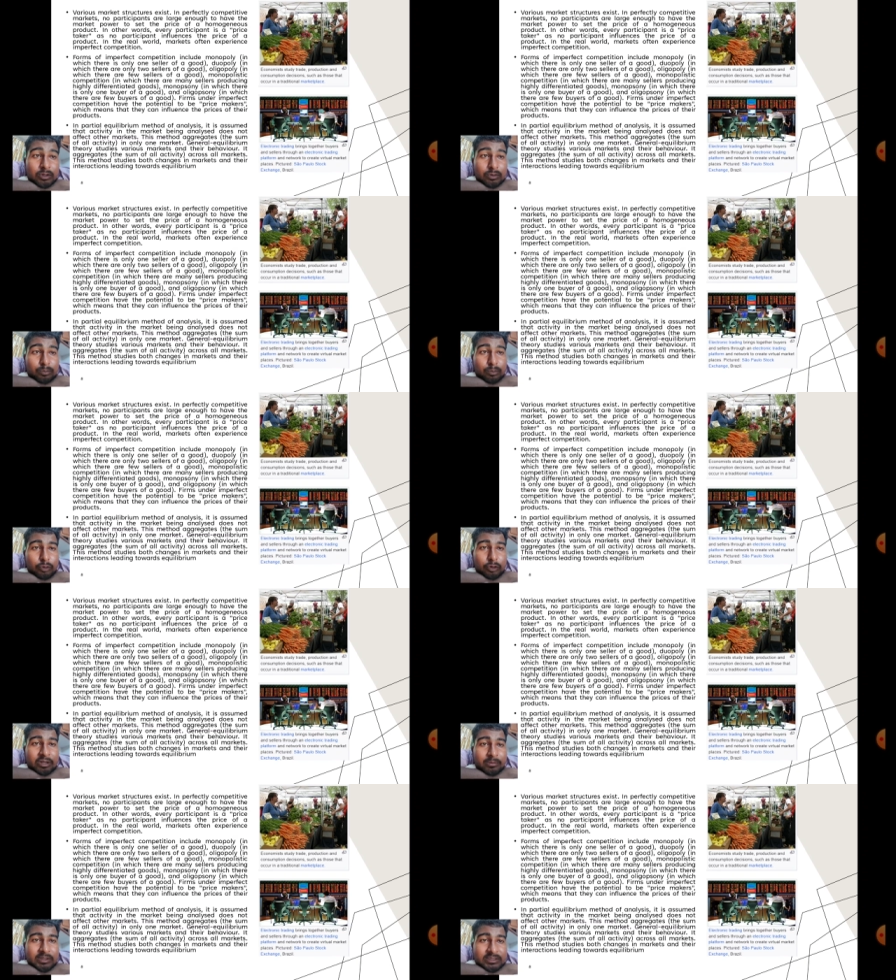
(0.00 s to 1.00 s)
Poly
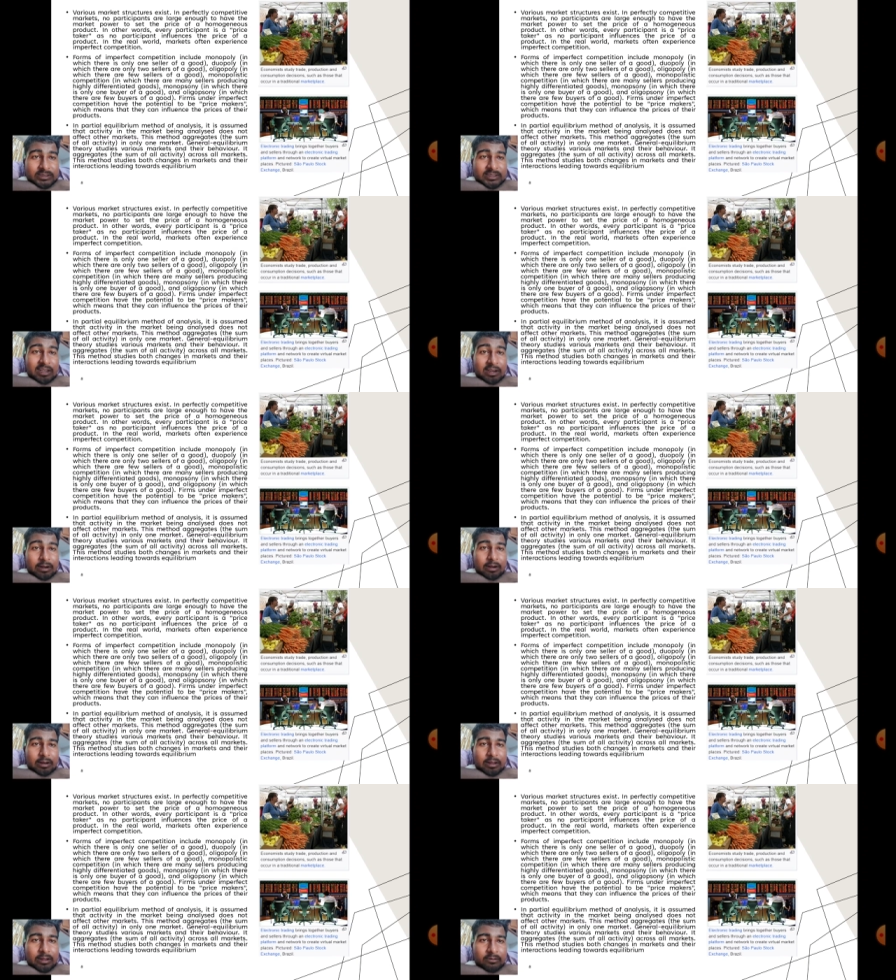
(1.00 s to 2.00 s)
means seller,
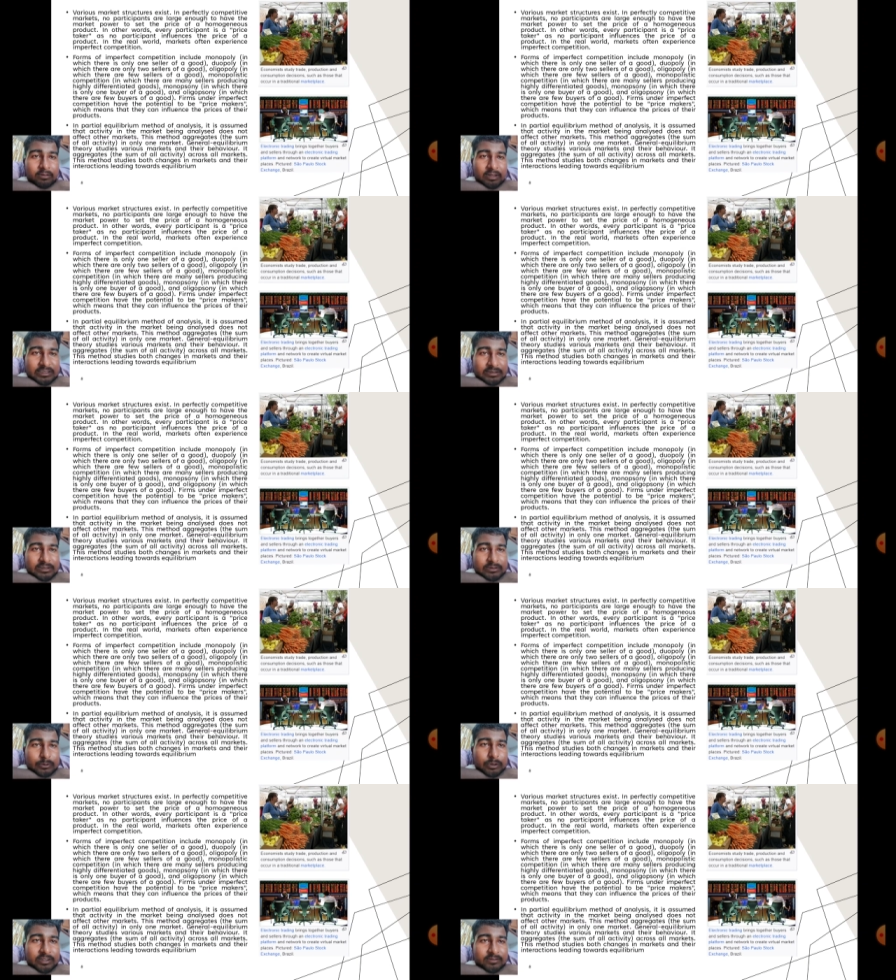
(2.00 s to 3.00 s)
and only
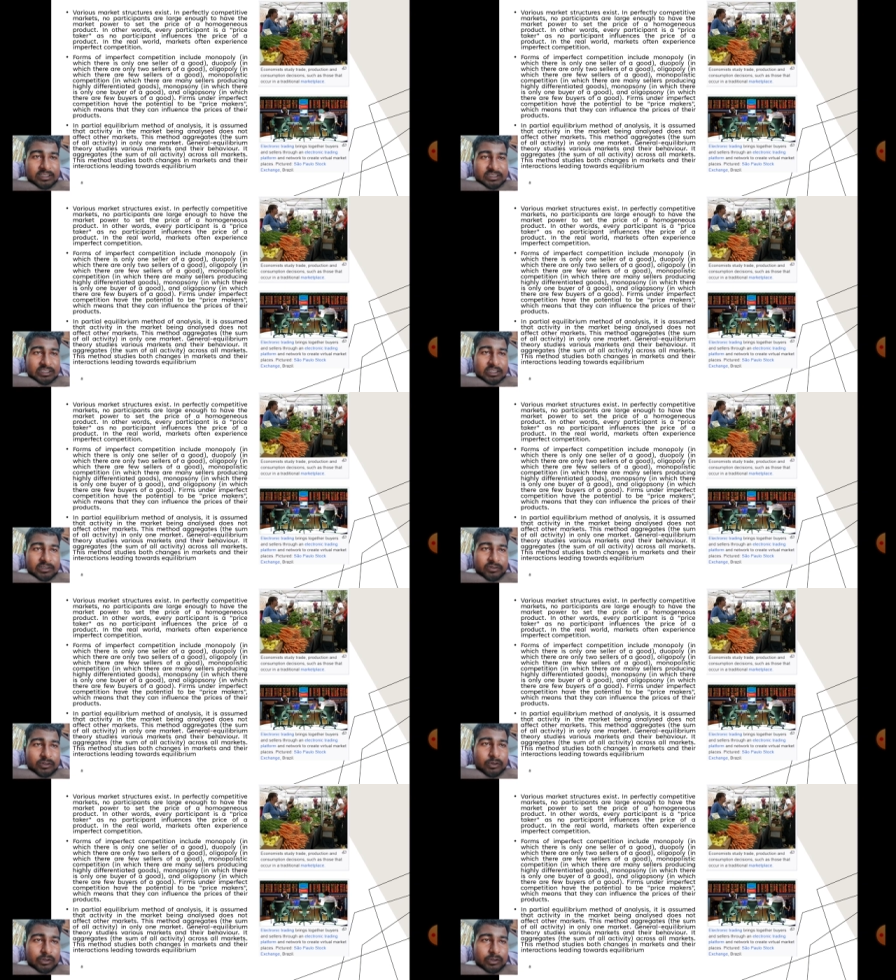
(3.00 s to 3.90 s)
one seller of a good.